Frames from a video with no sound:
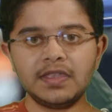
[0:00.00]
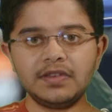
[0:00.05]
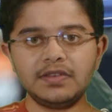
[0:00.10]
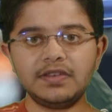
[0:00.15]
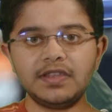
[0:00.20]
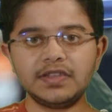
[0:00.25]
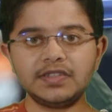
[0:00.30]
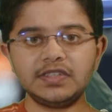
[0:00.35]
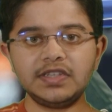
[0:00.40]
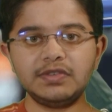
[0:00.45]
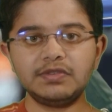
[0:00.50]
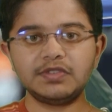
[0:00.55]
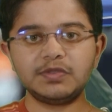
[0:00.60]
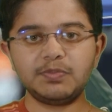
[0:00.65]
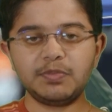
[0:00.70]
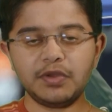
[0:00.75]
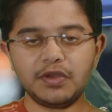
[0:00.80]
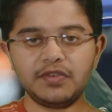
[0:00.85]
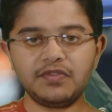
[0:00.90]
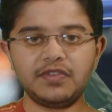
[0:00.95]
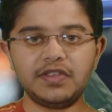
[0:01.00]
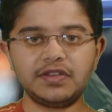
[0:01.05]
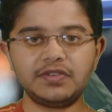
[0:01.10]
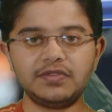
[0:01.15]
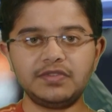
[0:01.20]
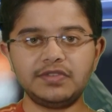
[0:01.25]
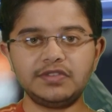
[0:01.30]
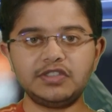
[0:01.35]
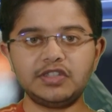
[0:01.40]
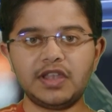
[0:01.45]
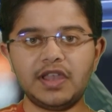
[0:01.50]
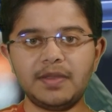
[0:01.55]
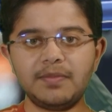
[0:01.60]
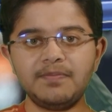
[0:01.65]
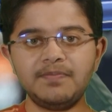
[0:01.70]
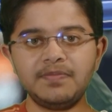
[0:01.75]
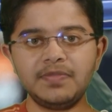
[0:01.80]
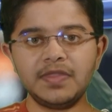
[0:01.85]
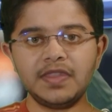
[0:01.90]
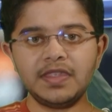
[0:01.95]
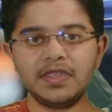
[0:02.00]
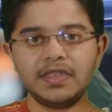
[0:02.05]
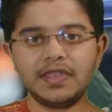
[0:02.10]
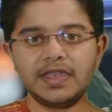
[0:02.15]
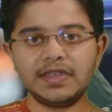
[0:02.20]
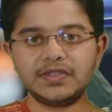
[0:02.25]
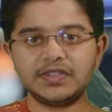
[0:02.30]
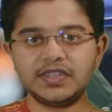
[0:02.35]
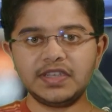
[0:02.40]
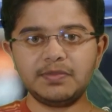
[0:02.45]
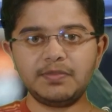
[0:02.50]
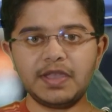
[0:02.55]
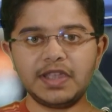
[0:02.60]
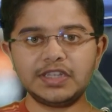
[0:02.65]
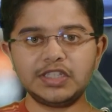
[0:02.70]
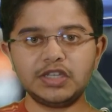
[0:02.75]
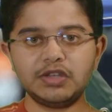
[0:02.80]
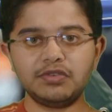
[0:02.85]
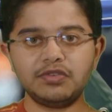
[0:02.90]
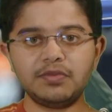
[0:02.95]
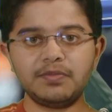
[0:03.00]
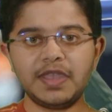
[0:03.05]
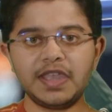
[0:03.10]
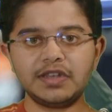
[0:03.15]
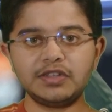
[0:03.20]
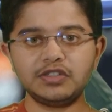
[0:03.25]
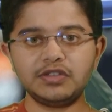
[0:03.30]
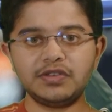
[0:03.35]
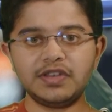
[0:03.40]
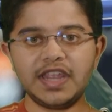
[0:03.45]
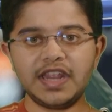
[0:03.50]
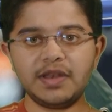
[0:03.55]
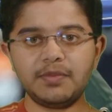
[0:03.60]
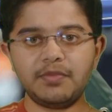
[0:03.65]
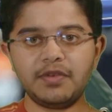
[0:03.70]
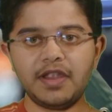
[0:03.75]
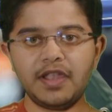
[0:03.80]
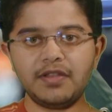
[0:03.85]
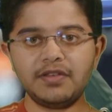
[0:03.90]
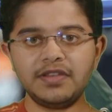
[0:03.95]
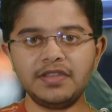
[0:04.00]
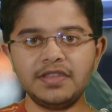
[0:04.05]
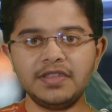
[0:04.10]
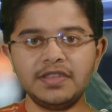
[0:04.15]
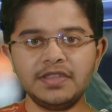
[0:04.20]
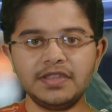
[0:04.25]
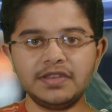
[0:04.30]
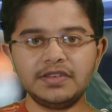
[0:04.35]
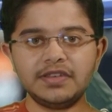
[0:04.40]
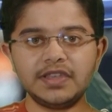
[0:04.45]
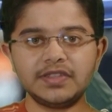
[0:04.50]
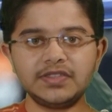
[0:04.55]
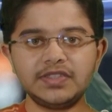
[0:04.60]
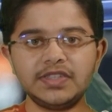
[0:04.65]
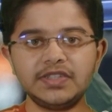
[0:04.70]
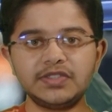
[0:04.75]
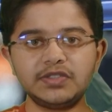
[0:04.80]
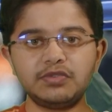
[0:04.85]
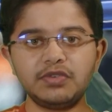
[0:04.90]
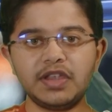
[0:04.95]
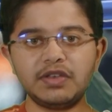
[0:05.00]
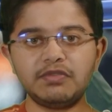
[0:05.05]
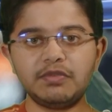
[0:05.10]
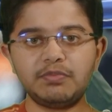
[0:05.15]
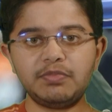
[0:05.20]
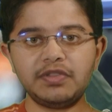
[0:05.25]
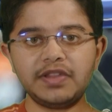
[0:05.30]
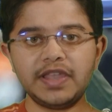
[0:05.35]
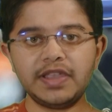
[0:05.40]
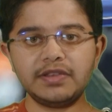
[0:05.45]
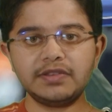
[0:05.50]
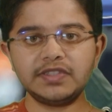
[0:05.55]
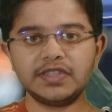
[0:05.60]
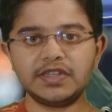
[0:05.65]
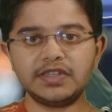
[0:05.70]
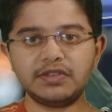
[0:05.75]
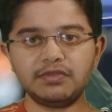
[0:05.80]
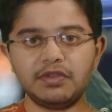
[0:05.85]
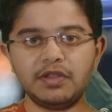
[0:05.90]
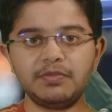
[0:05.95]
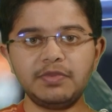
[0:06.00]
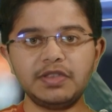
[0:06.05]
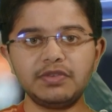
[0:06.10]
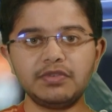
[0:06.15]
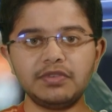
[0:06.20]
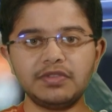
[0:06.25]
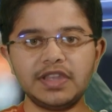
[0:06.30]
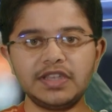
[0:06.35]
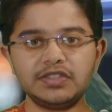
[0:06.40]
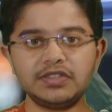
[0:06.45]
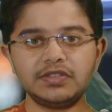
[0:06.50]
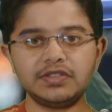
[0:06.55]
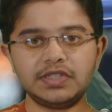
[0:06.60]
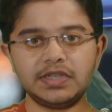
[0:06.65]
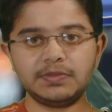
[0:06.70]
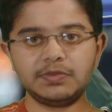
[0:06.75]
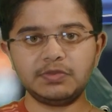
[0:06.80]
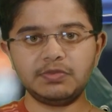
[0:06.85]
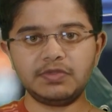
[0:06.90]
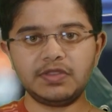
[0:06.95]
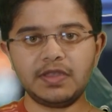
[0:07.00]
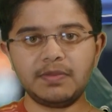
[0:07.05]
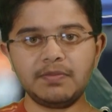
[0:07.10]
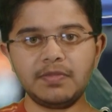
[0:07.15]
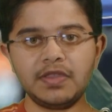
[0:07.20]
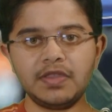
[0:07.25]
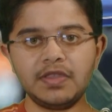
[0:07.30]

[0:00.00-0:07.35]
Dusty was perfect for the job. As said by General Manager Dana Brown, Dusty is great with players and developing relationships with them.